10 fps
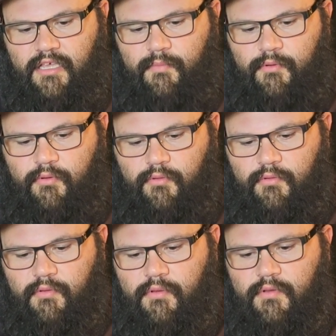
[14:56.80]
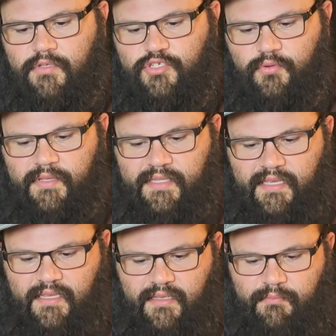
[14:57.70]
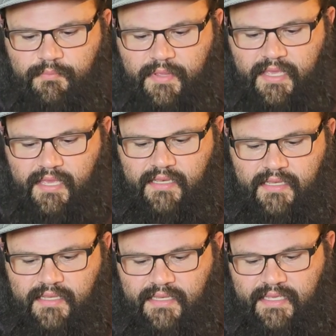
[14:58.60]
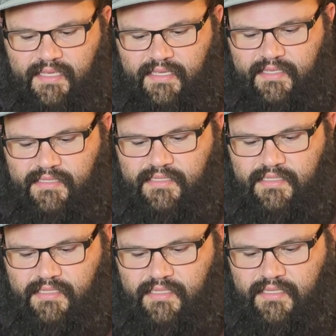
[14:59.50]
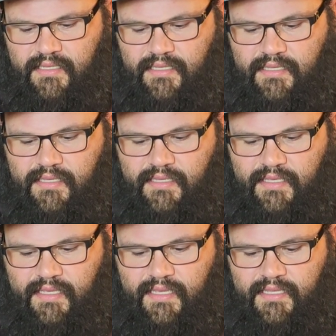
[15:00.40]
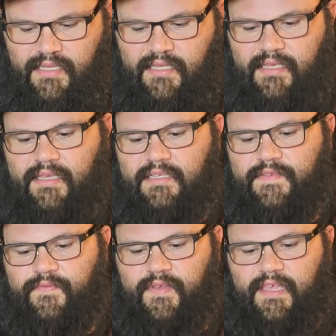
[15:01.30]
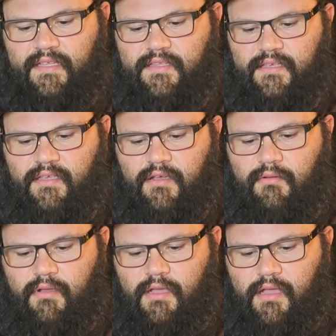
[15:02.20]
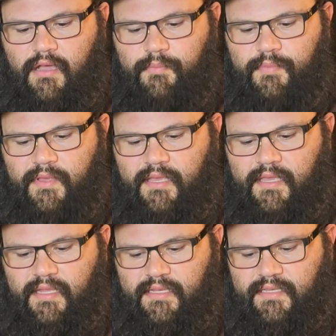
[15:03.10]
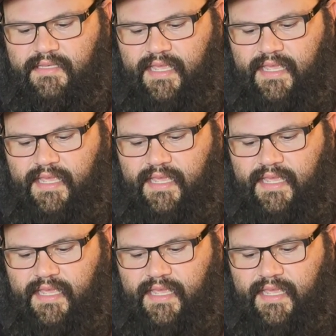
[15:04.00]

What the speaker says: Double jointed pinned knees. And his feet go up and